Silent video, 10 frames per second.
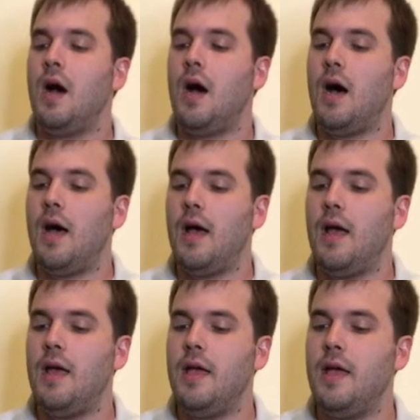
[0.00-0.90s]

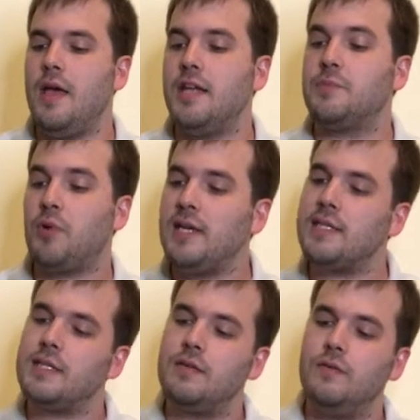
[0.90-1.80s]
It's
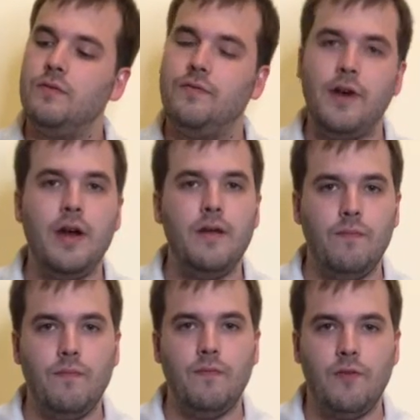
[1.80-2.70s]
priced
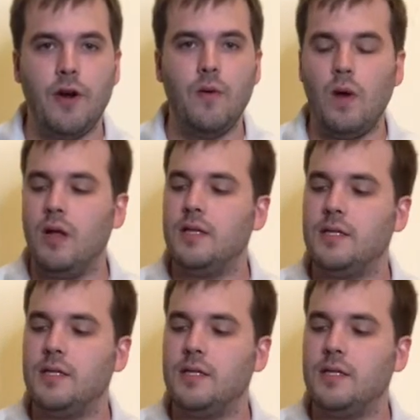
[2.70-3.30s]
very, very well.